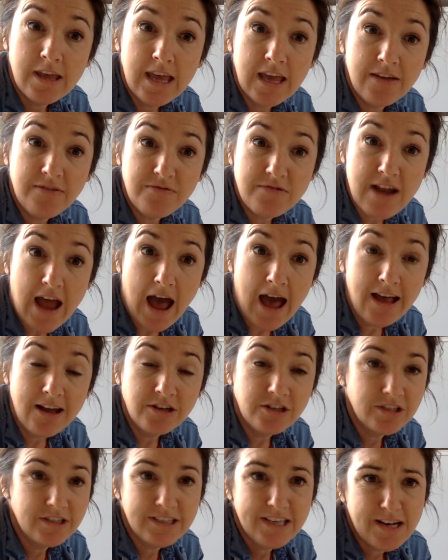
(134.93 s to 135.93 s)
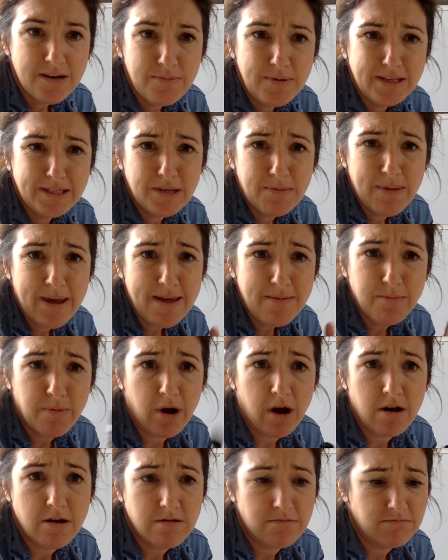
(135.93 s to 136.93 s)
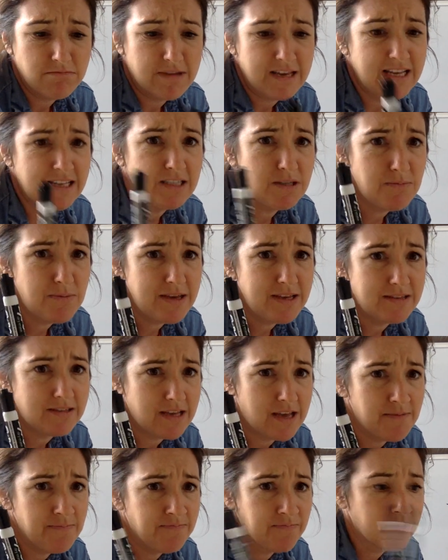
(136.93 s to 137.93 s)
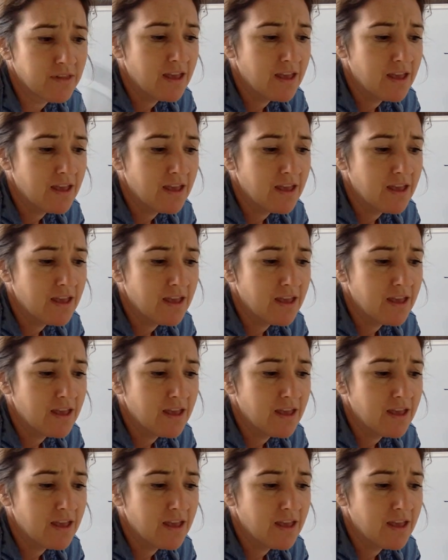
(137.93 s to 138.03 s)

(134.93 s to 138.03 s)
if not, just get a piece of paper. Easy peasy.